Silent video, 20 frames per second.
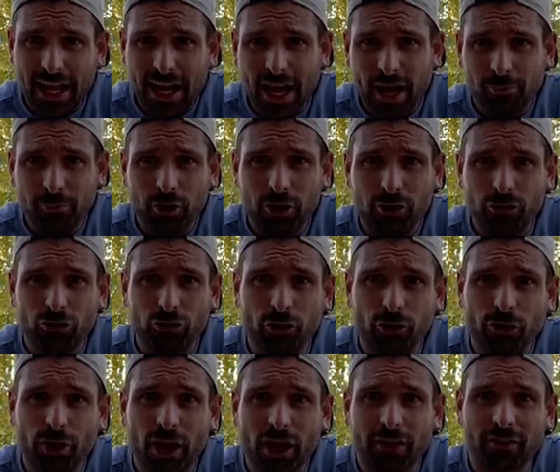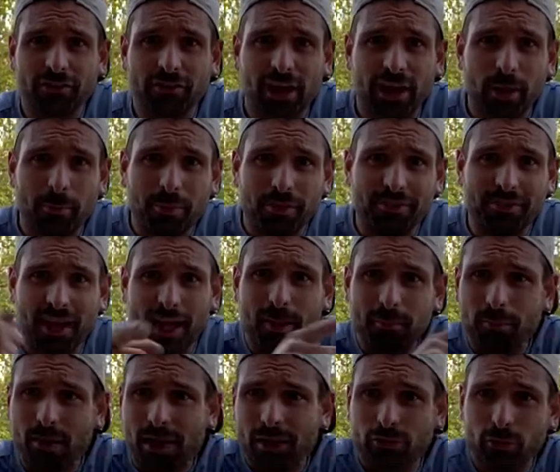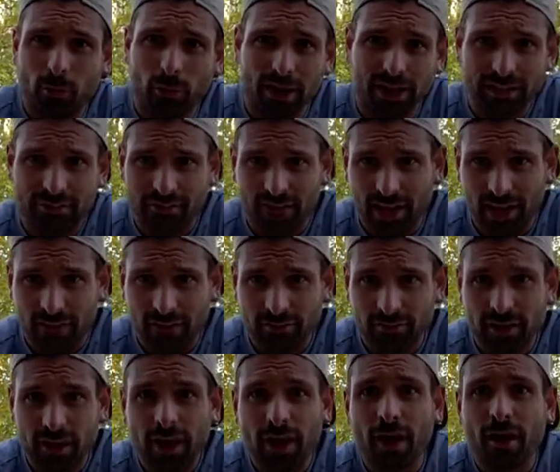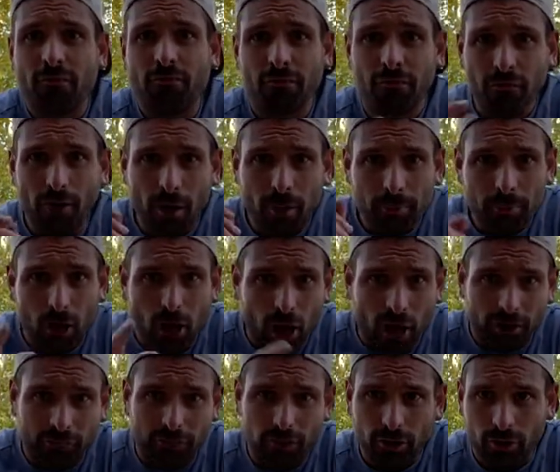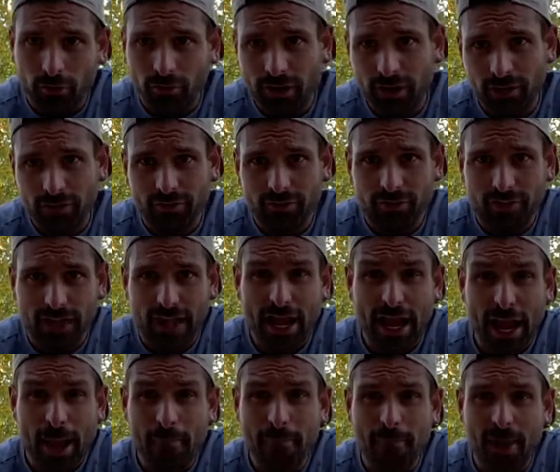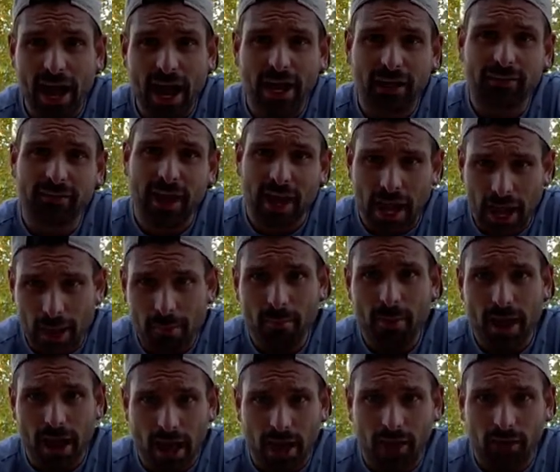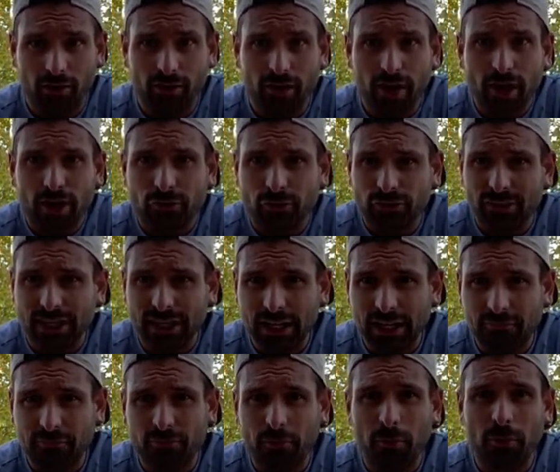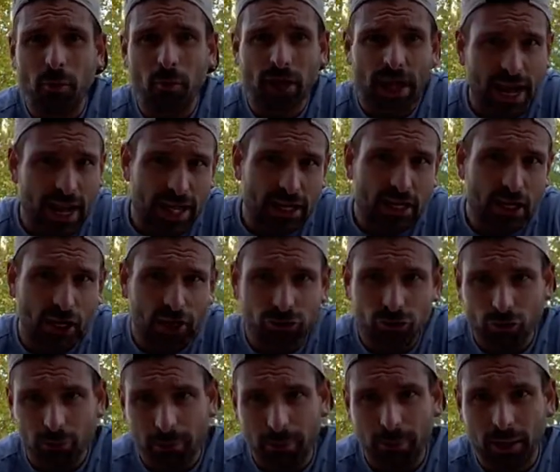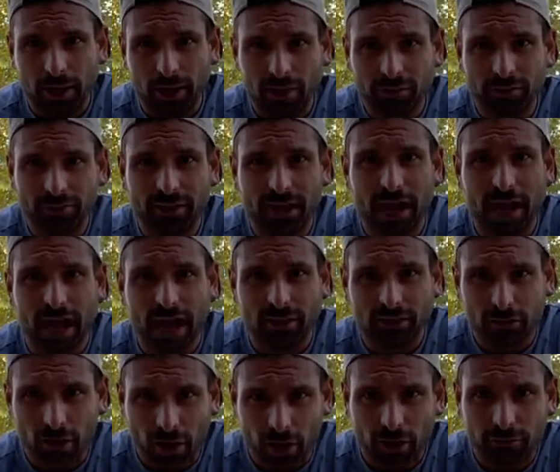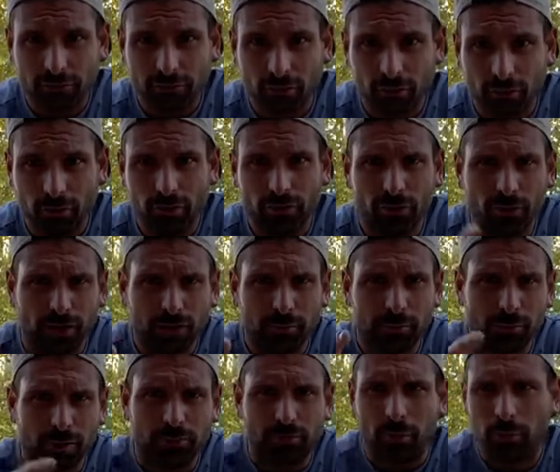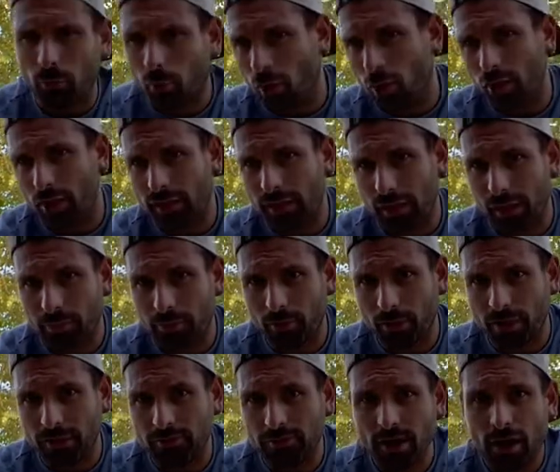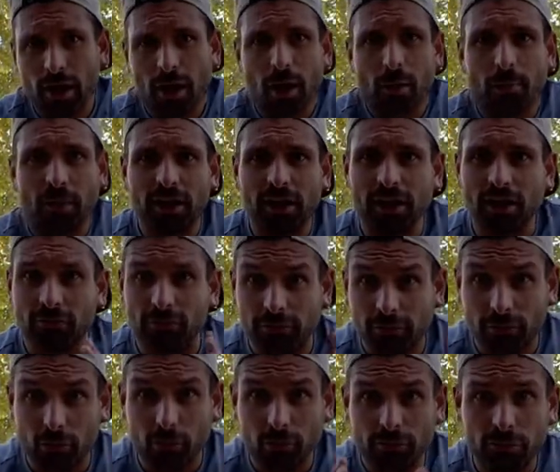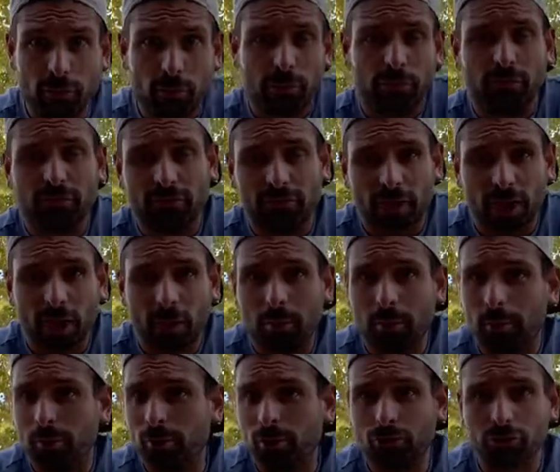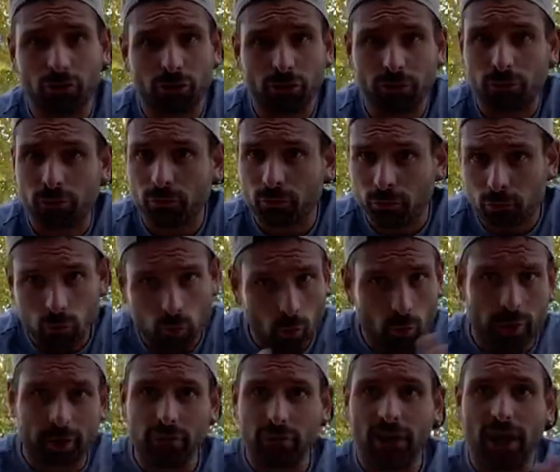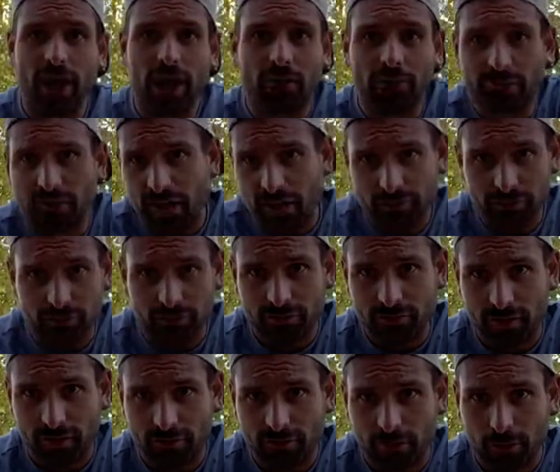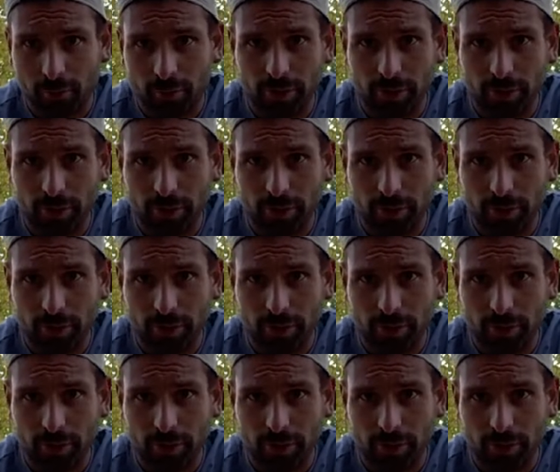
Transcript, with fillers: I'm going to show you how to set up a ten by twenty tent from Costco. It's the Impact M L. You can get it for about eight hundred bucks at Costco. Correct me if I'm wrong on that price, but it is so simple to set up. I'm gonna show you quickly how fast it sets up.